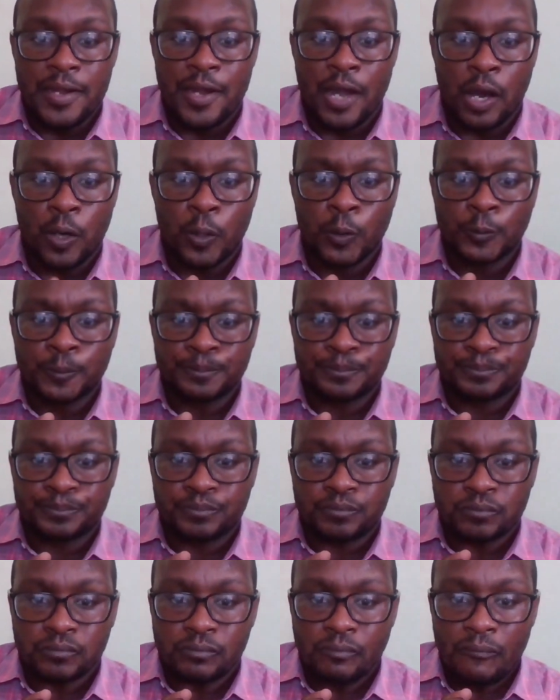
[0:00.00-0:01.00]
Now,
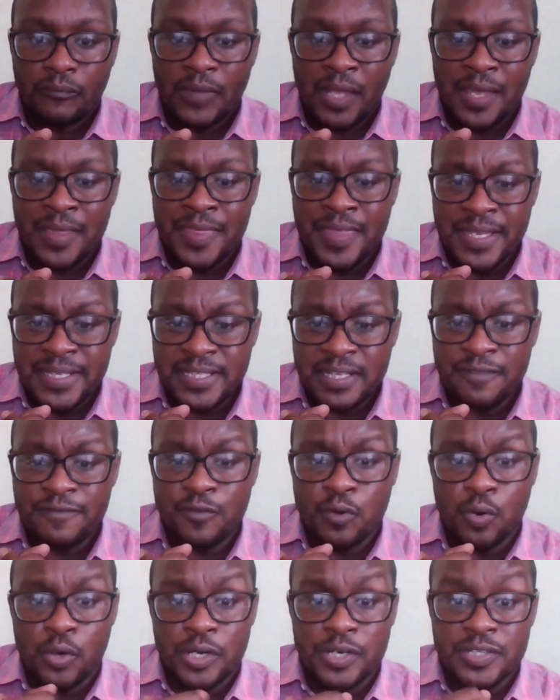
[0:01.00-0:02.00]
this,
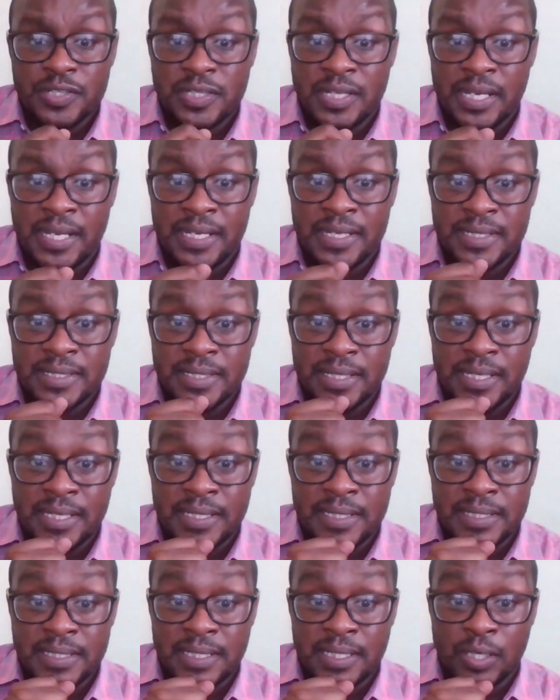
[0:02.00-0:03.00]
of course, is
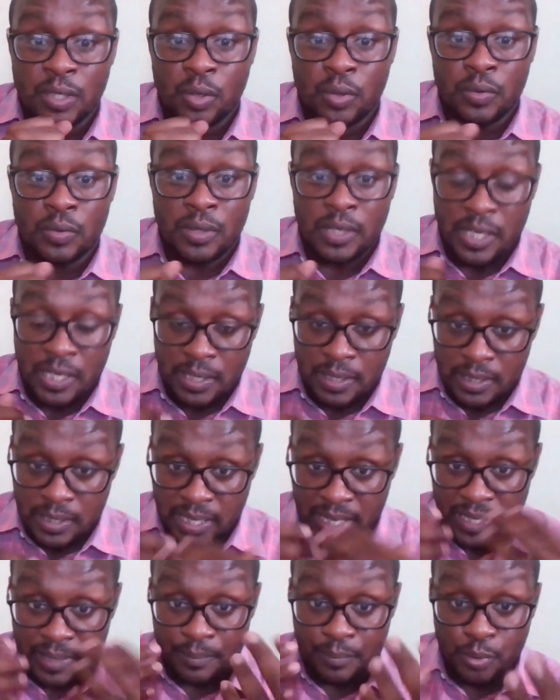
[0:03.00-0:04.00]

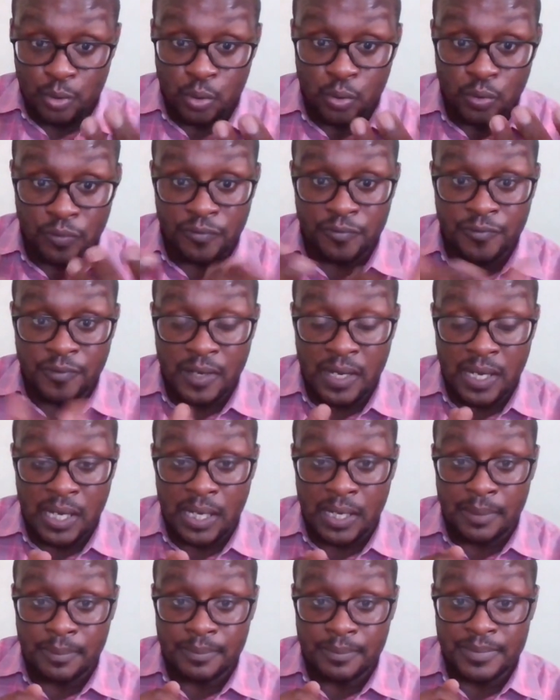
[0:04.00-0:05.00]
can improve
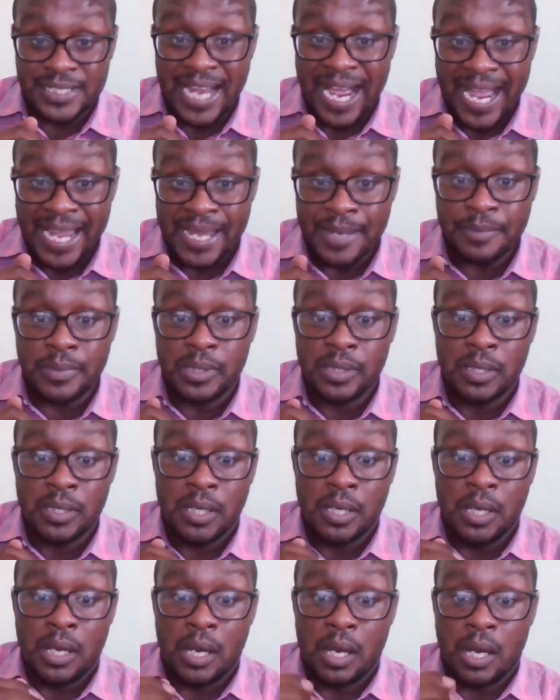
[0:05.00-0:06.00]
time,
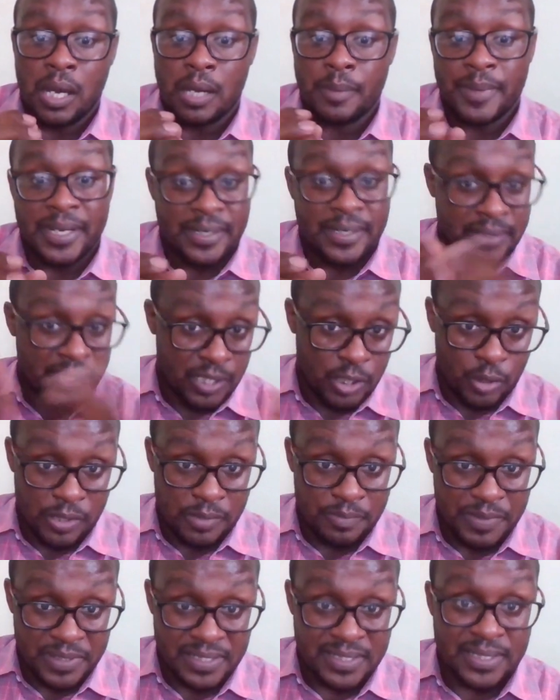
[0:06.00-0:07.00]
and
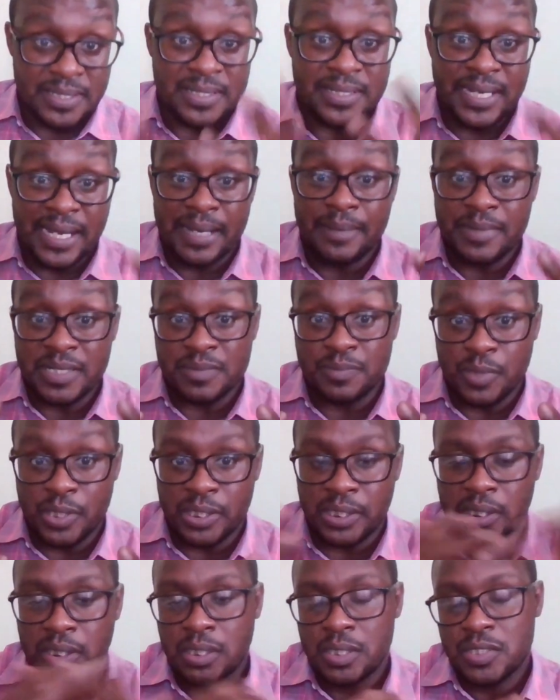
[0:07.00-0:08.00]
in business, time is
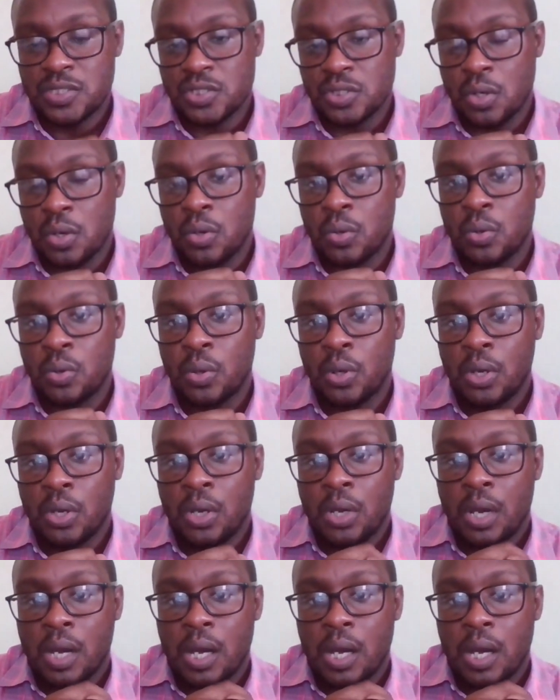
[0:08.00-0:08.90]
money. So